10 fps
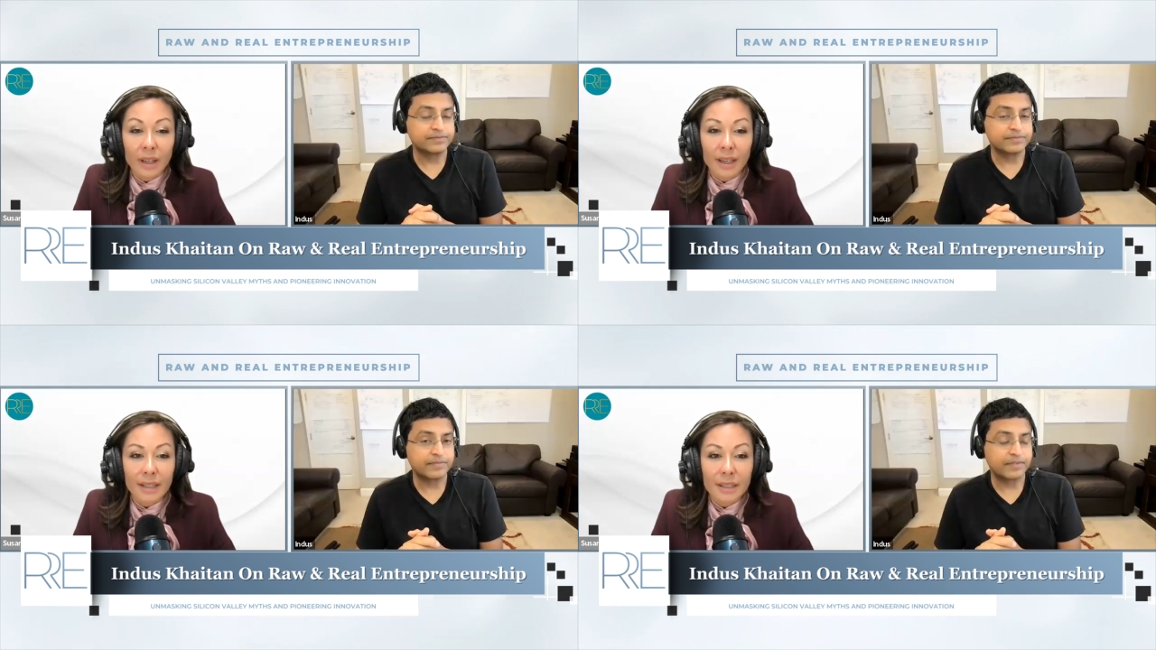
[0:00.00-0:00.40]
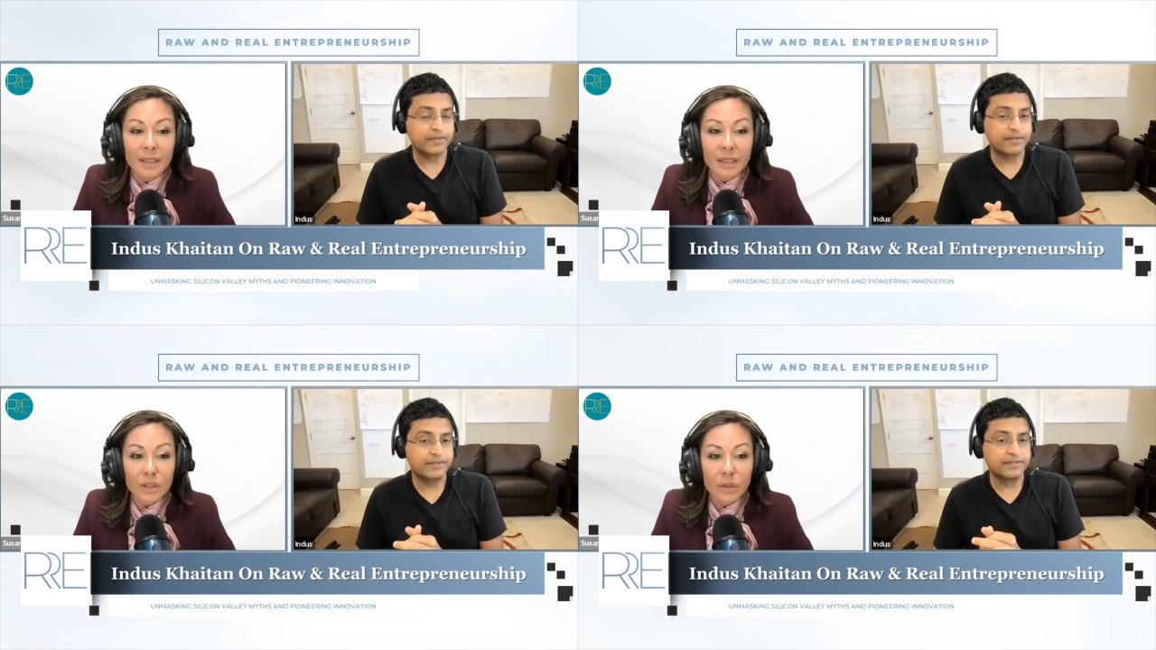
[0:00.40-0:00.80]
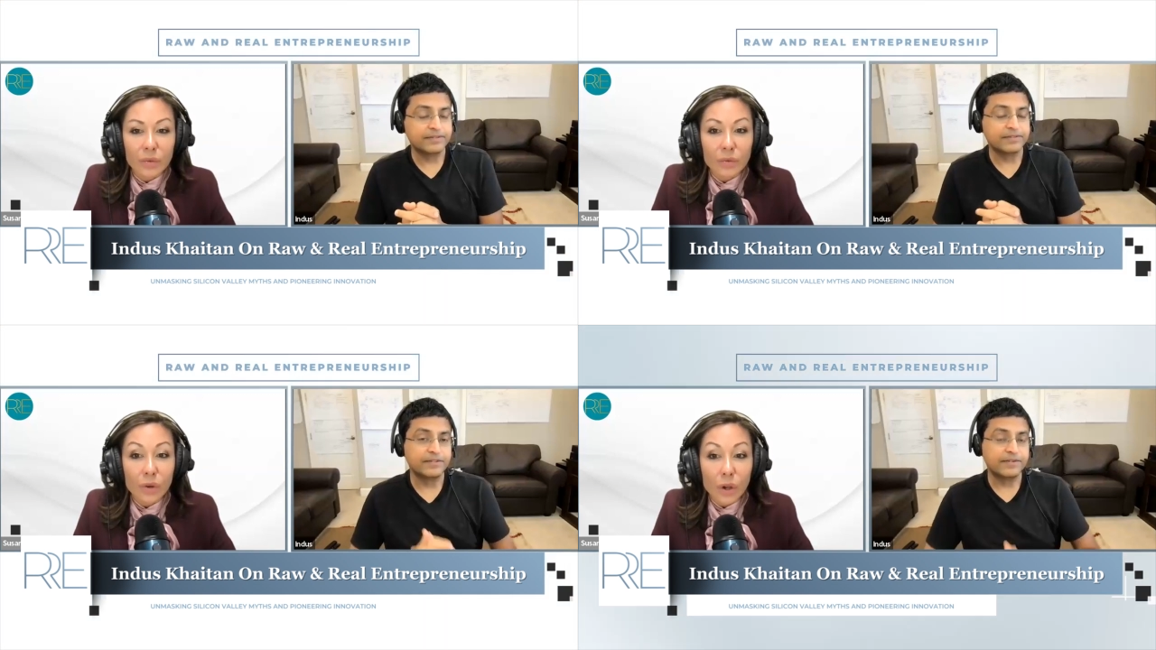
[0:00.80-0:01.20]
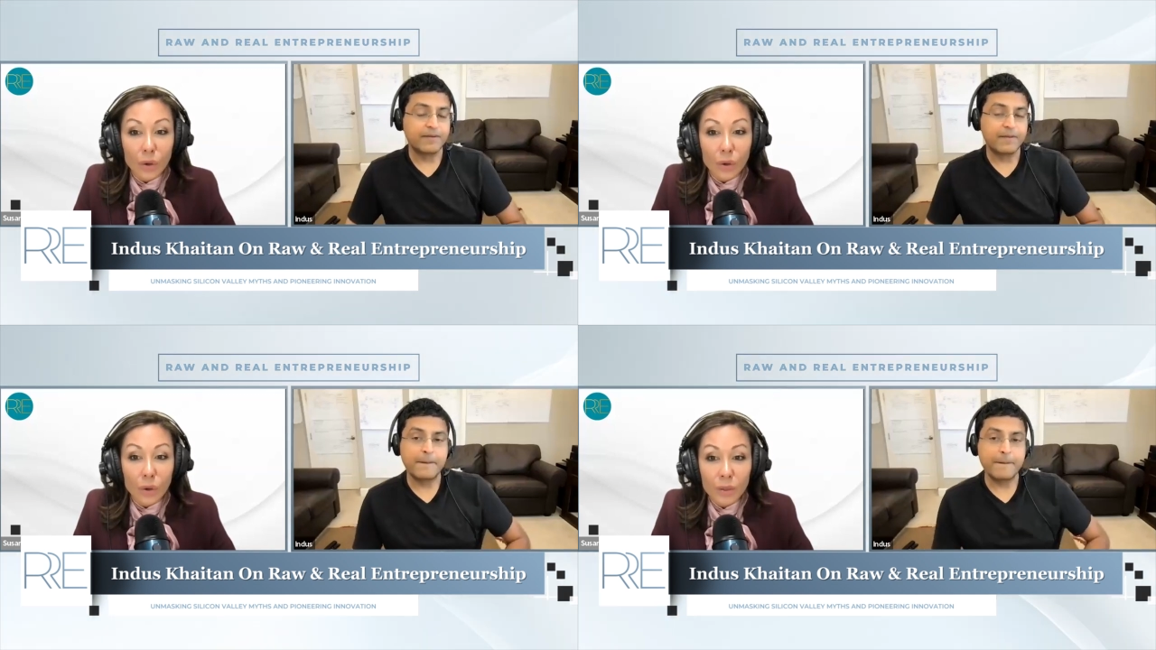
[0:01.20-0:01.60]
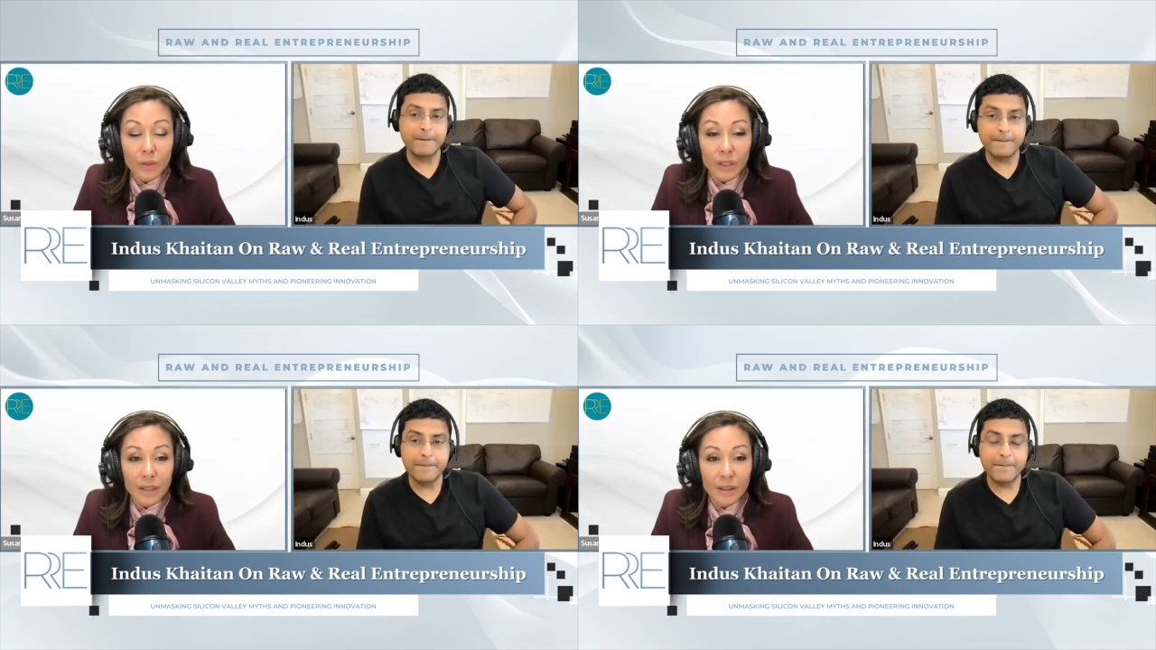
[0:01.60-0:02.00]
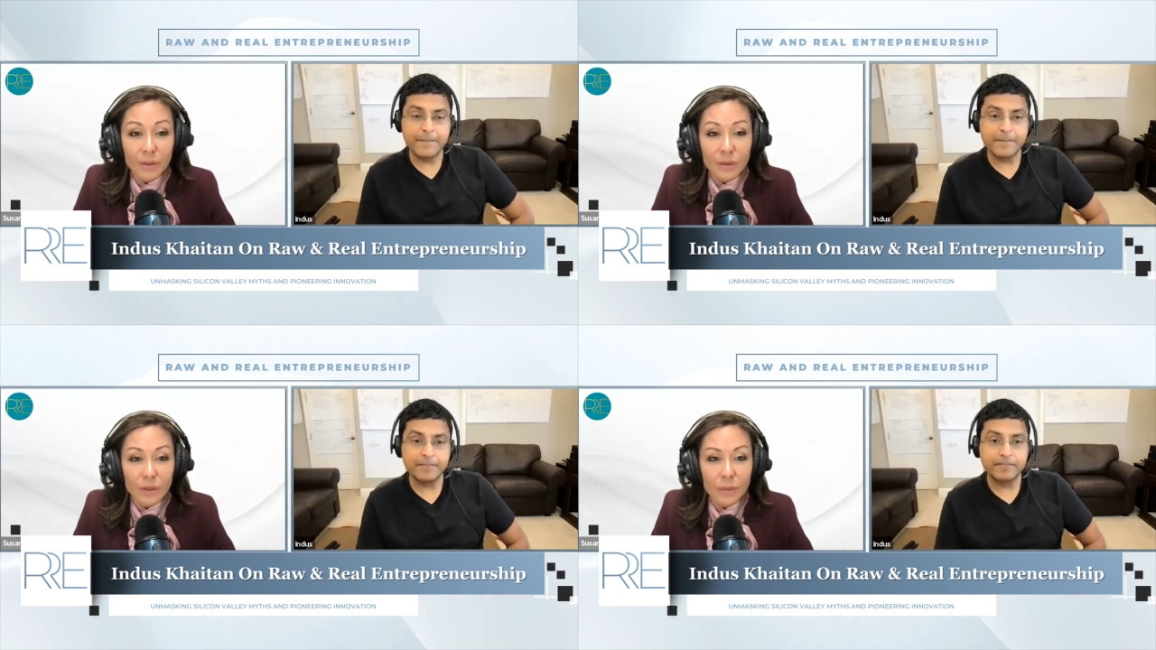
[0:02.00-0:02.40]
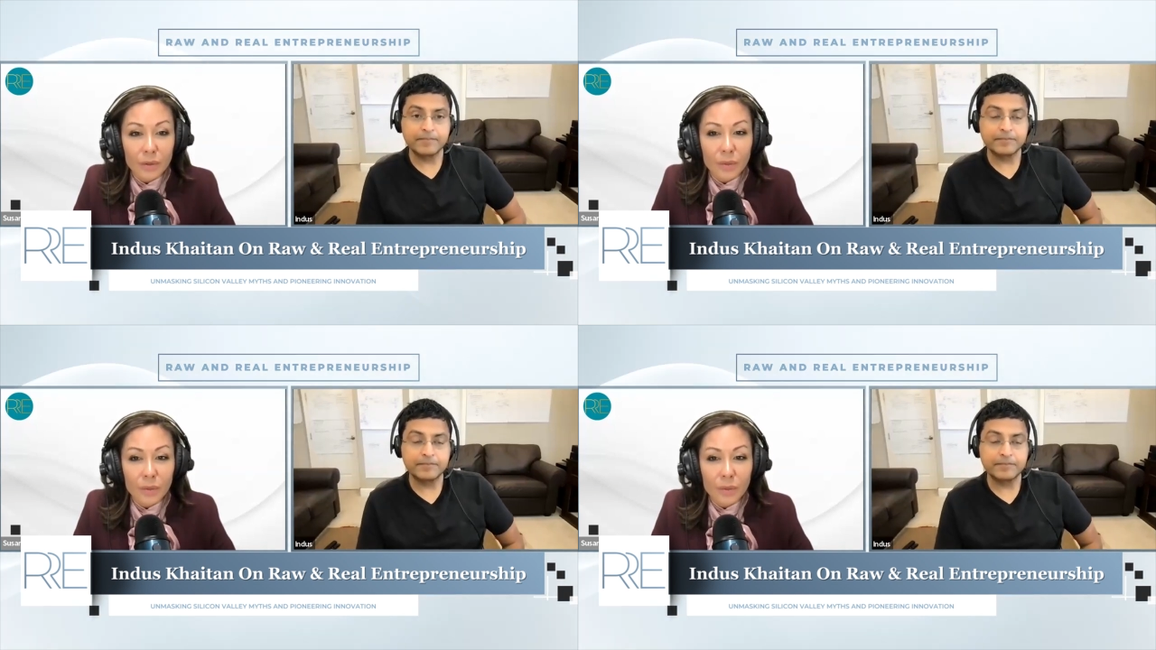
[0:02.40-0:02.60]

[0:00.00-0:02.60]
Speaker 1: And did you know people at those firms?